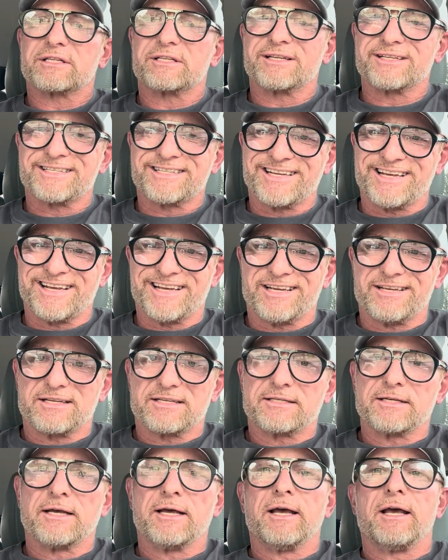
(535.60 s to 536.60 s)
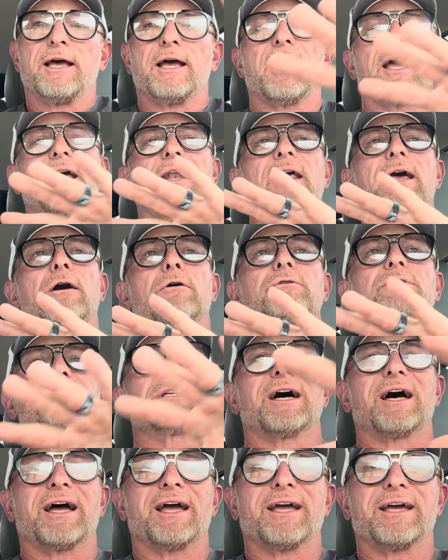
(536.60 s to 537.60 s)
disease and how
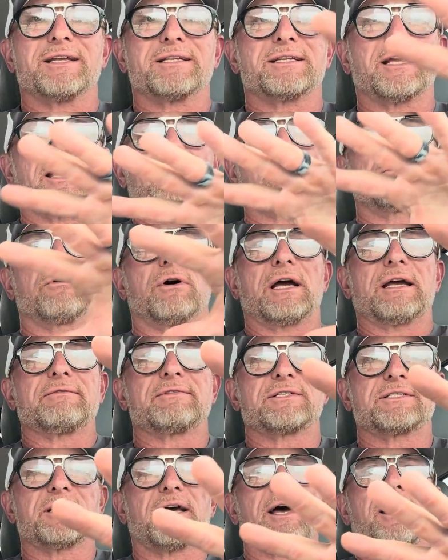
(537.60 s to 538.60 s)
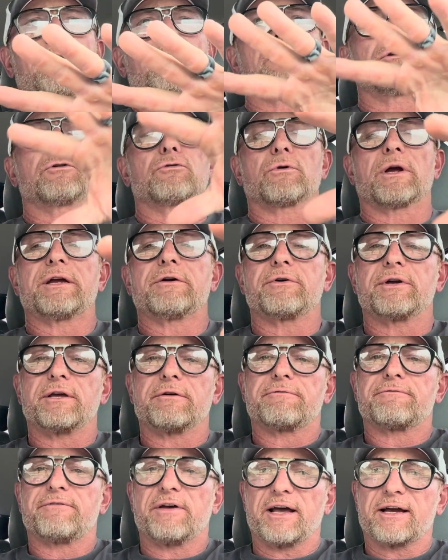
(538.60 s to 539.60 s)
diet and lifestyle greatly
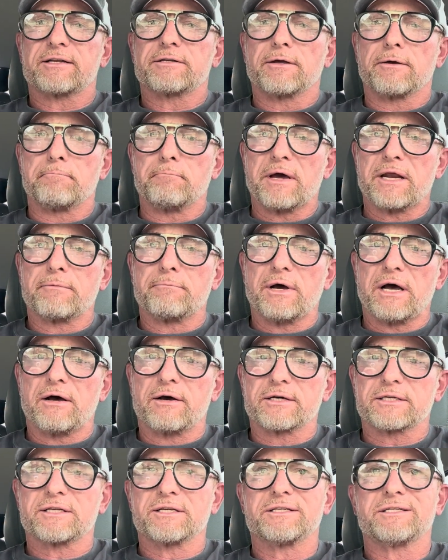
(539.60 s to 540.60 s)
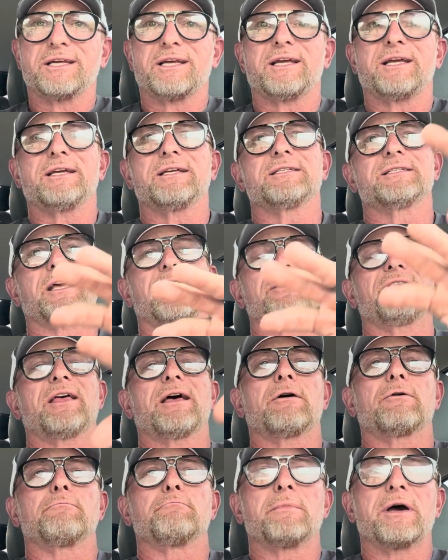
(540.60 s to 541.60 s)
affect metabolic disease, and
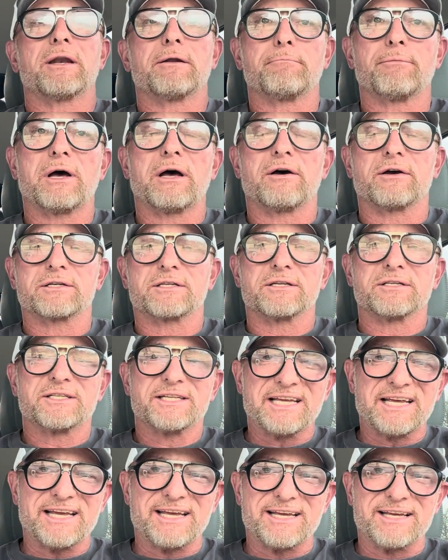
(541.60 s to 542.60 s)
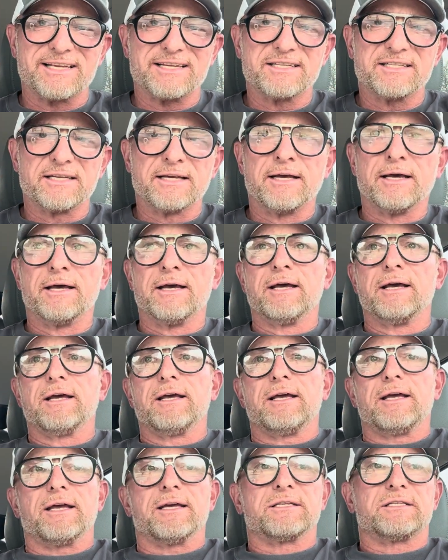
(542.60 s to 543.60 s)
how metabolic disease
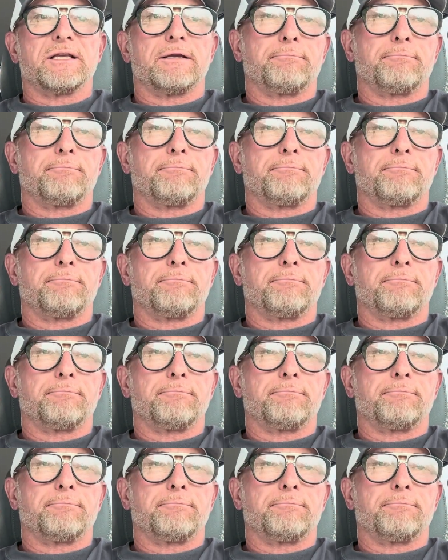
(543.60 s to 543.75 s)
is the